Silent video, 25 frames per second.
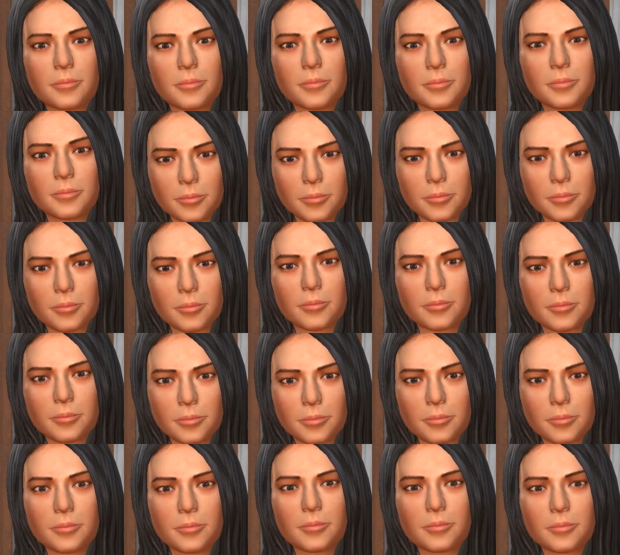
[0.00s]

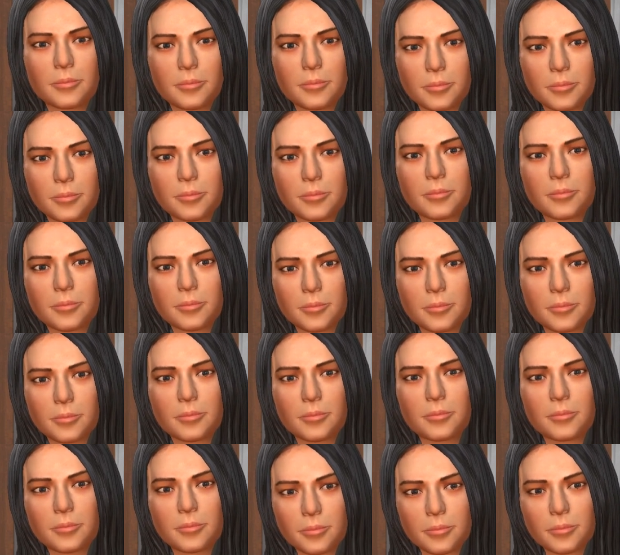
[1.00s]

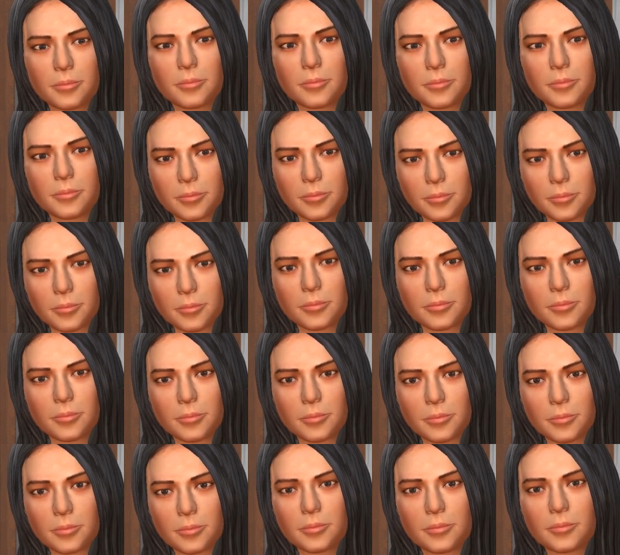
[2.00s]

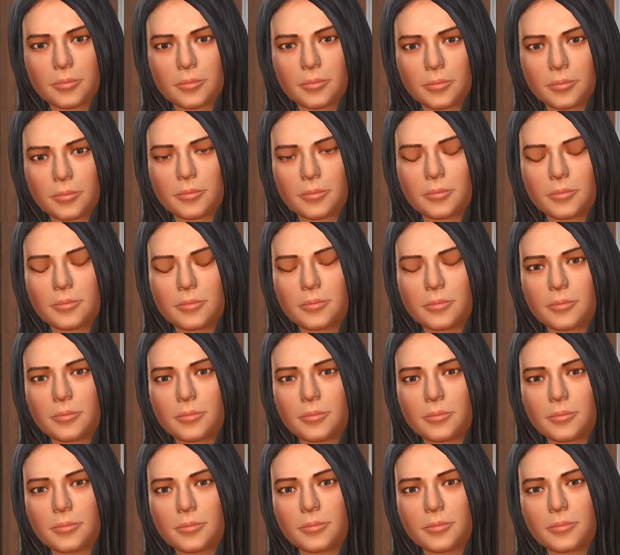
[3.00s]

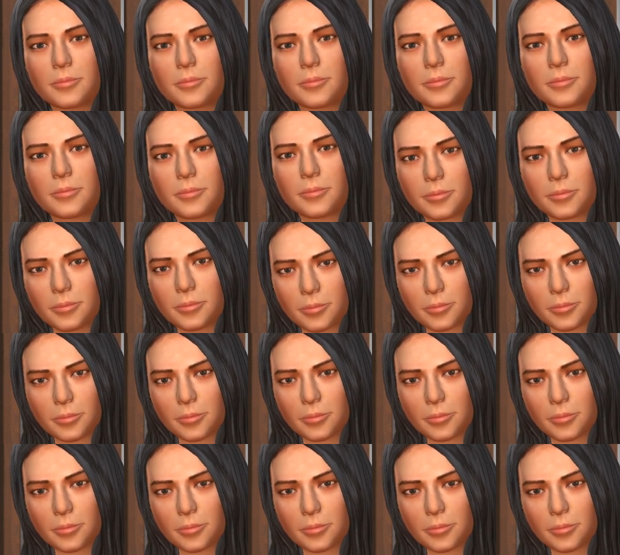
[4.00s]
This person isn't speaking.